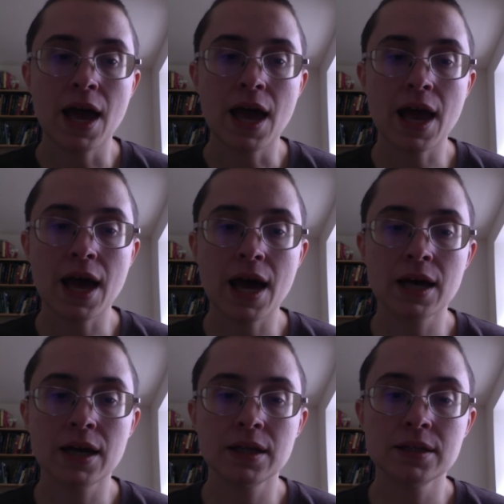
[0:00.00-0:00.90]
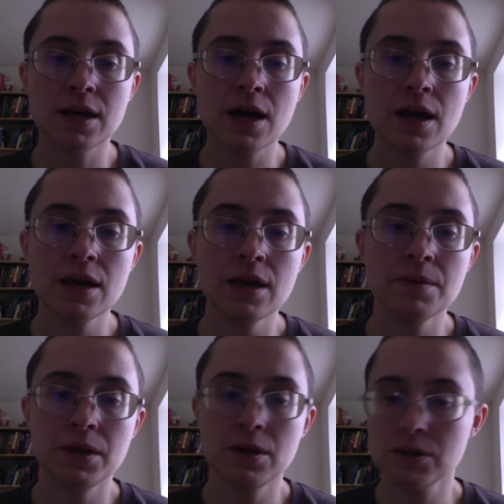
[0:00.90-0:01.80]
And I am
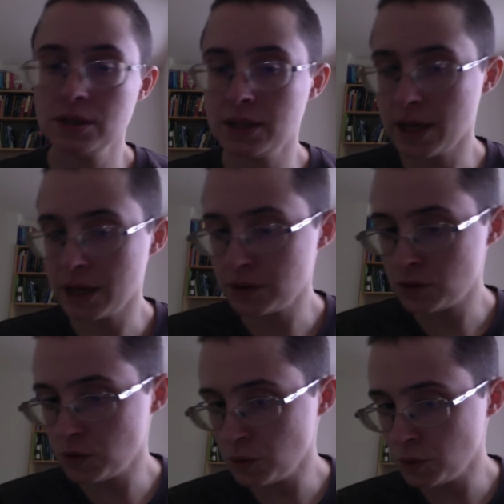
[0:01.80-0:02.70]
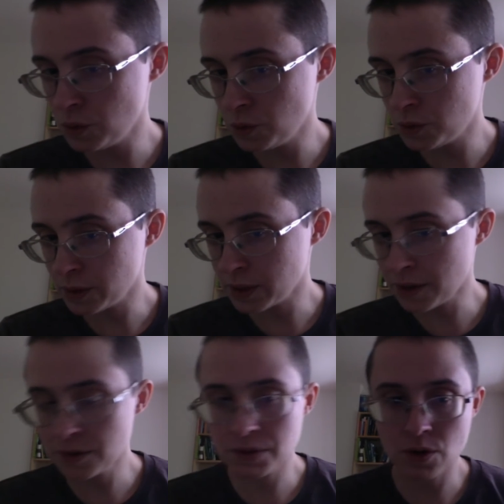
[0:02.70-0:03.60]
here today to do
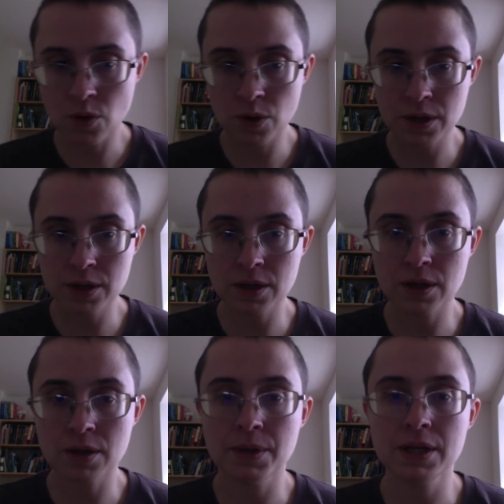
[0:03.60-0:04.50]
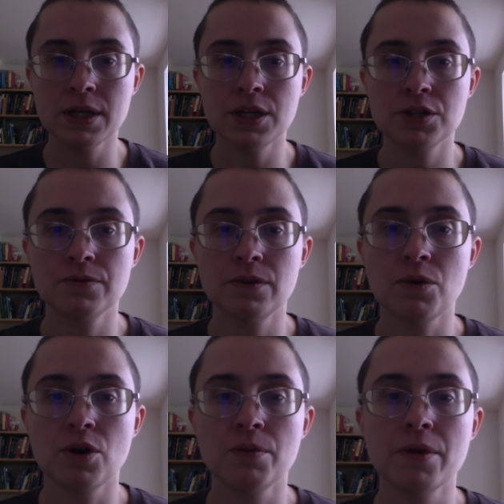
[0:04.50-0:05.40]
another recorded meditation from
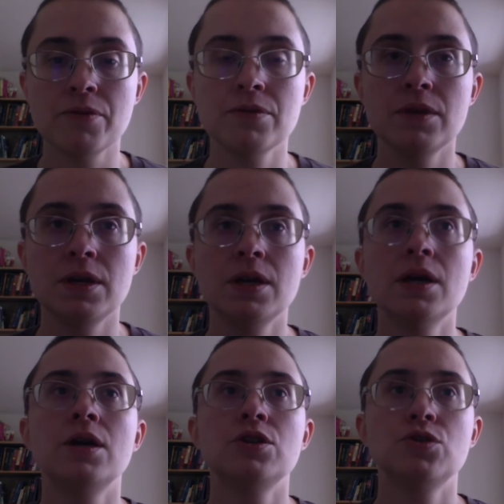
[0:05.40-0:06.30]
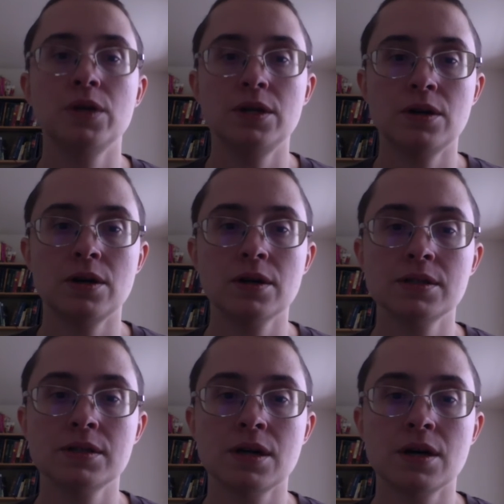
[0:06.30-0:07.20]
our monthly tree
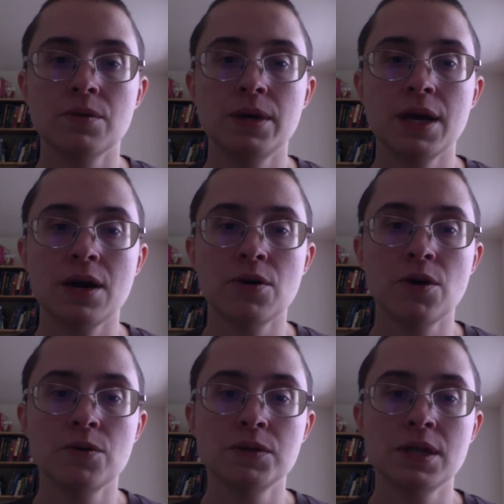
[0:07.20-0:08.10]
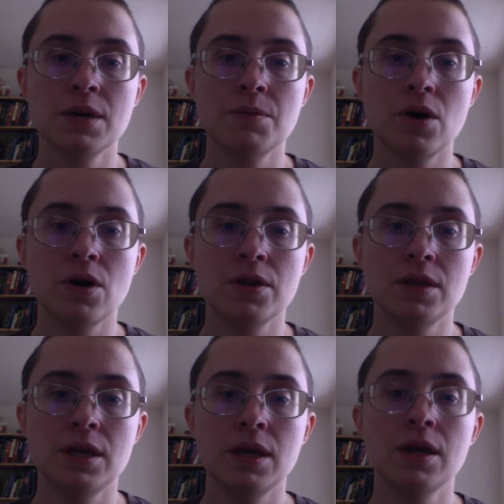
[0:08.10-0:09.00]
talks. We host them on
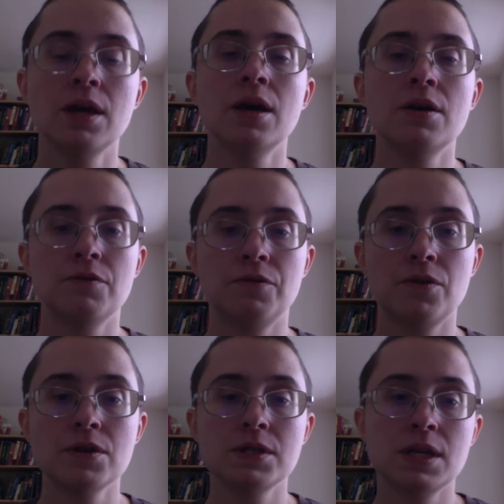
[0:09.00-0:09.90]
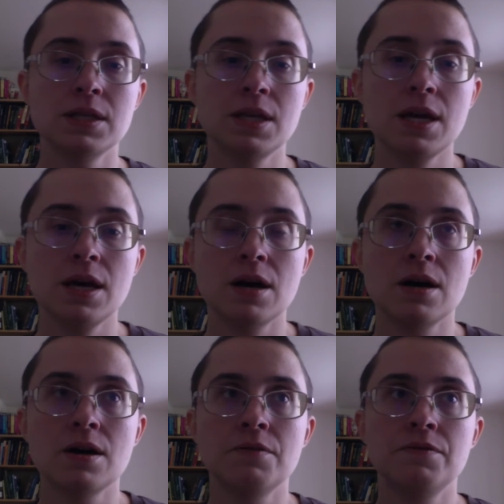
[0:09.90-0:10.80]
the first Sunday
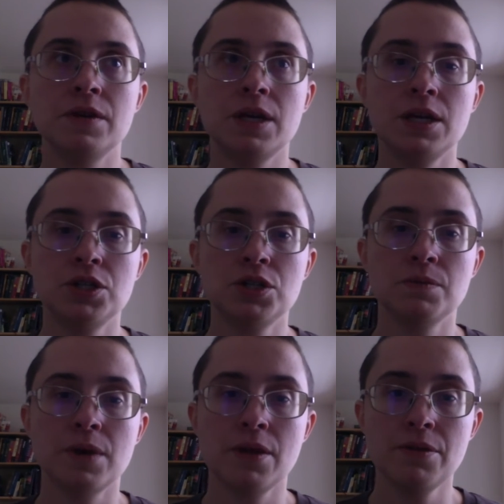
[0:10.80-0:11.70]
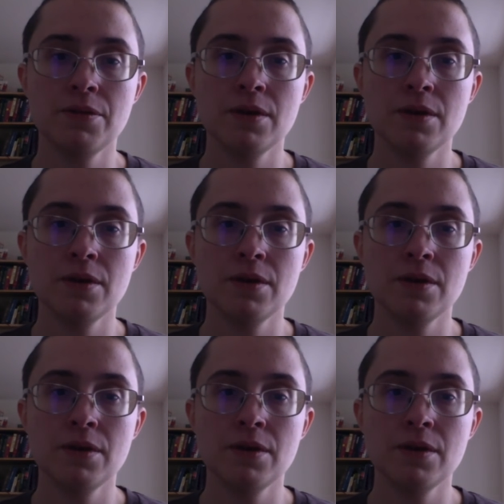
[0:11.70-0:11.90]
of each month.